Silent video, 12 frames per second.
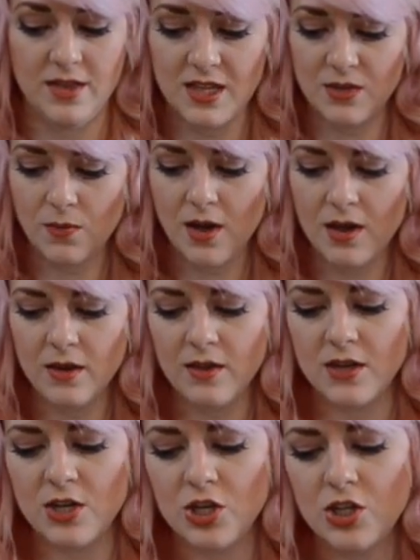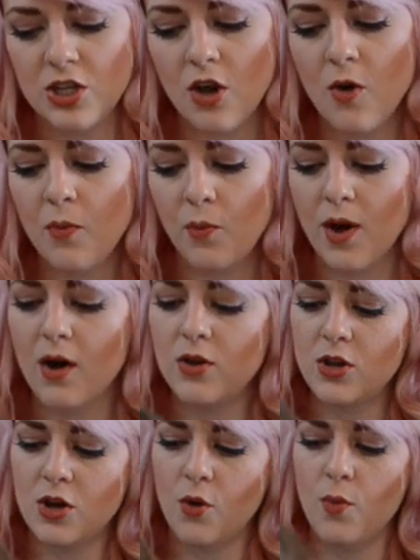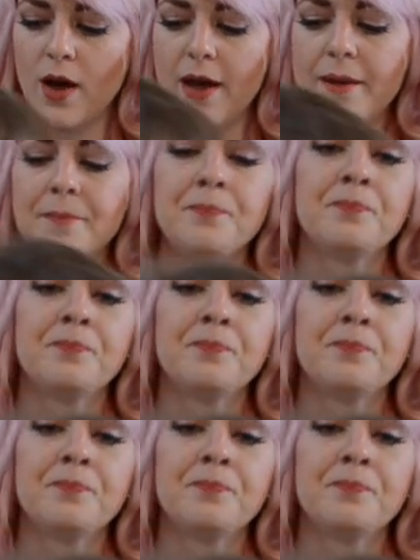This one? The dish soap? Well, you know what?